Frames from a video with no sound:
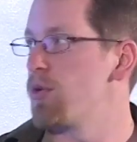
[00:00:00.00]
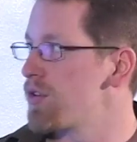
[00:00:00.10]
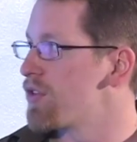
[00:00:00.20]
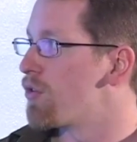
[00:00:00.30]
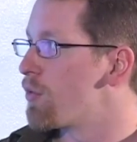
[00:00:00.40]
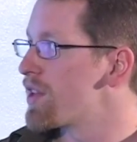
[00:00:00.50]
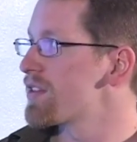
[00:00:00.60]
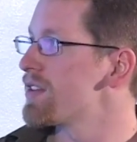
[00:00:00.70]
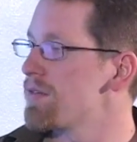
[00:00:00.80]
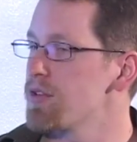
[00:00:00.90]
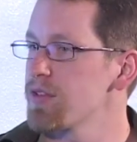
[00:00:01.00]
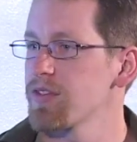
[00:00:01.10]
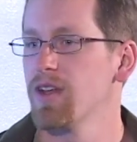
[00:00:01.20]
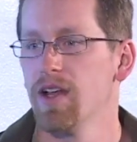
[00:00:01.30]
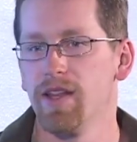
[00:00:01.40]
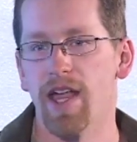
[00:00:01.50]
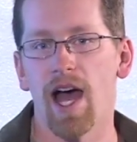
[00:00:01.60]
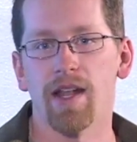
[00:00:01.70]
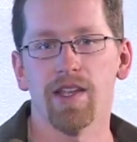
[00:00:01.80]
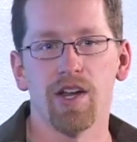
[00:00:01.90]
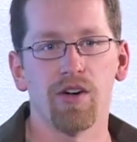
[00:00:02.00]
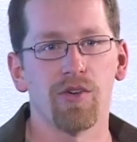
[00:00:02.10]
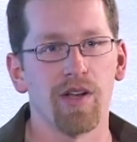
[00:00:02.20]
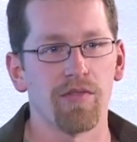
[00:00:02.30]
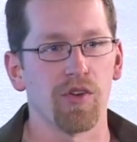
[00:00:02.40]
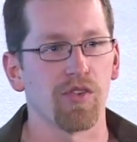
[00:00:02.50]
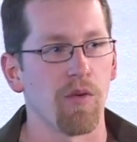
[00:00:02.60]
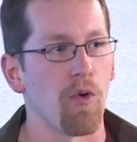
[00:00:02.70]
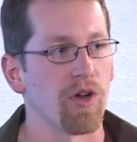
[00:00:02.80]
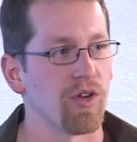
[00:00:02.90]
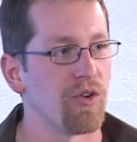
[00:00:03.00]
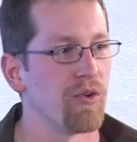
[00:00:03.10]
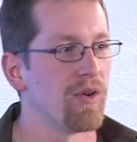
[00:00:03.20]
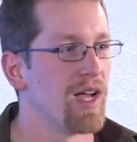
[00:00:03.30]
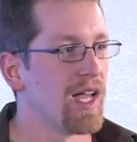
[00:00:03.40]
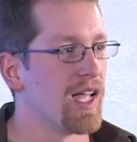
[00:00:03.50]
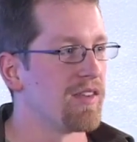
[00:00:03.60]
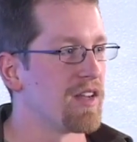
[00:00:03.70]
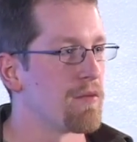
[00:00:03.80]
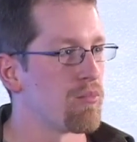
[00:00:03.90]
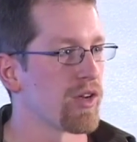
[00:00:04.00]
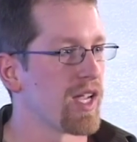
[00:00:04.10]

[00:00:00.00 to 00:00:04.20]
own personal risk levels, that, if you're someone who is in a